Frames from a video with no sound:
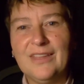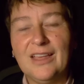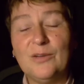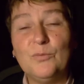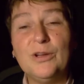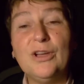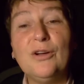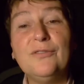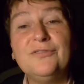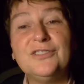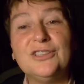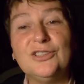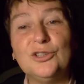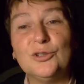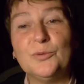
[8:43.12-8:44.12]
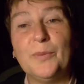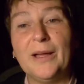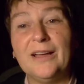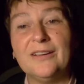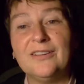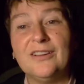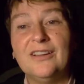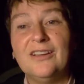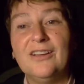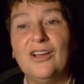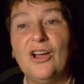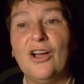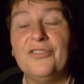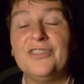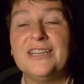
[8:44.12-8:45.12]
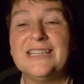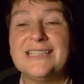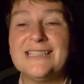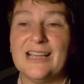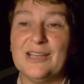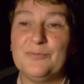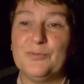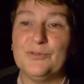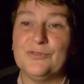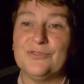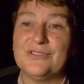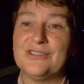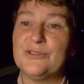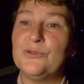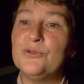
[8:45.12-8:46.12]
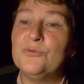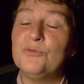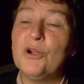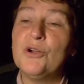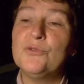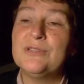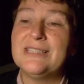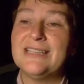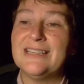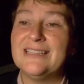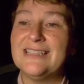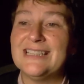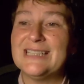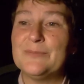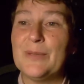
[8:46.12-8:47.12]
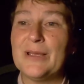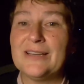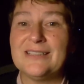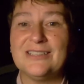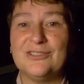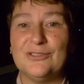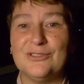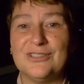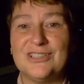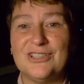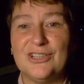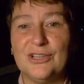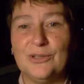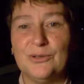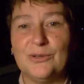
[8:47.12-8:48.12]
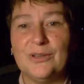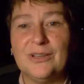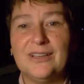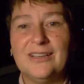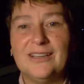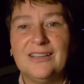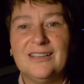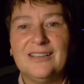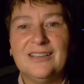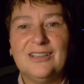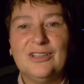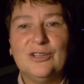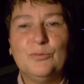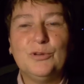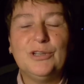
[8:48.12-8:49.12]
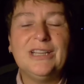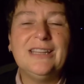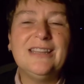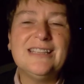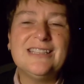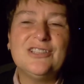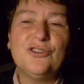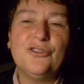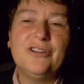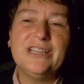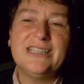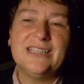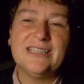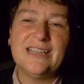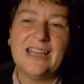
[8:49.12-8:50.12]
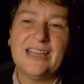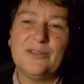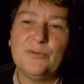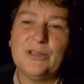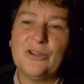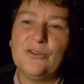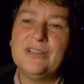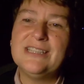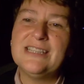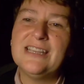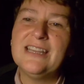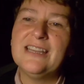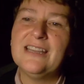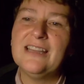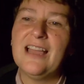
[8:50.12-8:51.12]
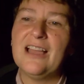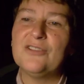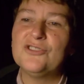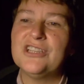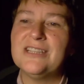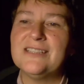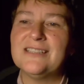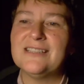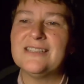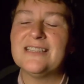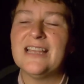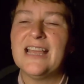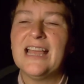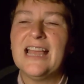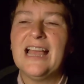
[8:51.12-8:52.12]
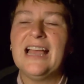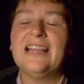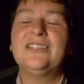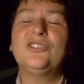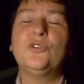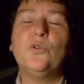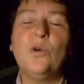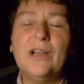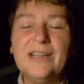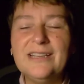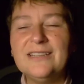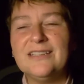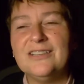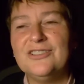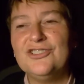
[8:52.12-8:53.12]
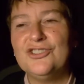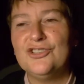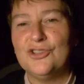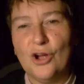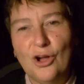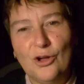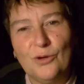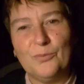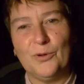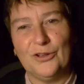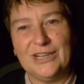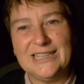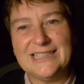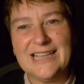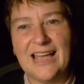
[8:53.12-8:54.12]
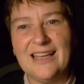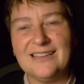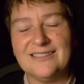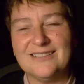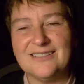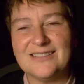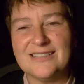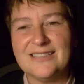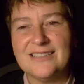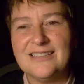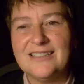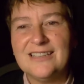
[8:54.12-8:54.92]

And we often look back on the disciples through rose tinted spectacles, too. But in this story today, we're going to hear how Jesus had quite a job on his hands,